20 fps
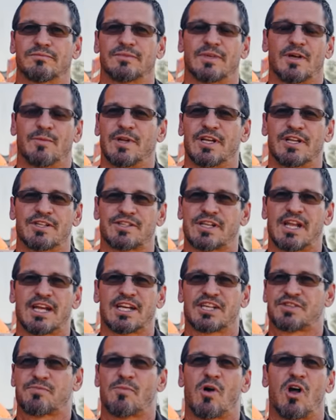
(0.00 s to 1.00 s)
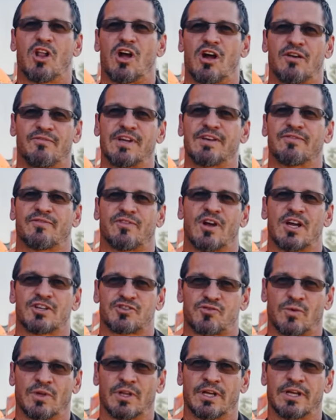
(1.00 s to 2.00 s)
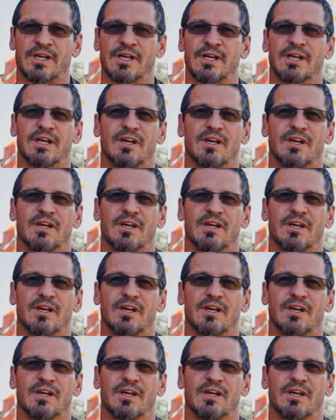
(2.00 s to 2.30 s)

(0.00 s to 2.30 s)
I mean, it's like a small RV for us really.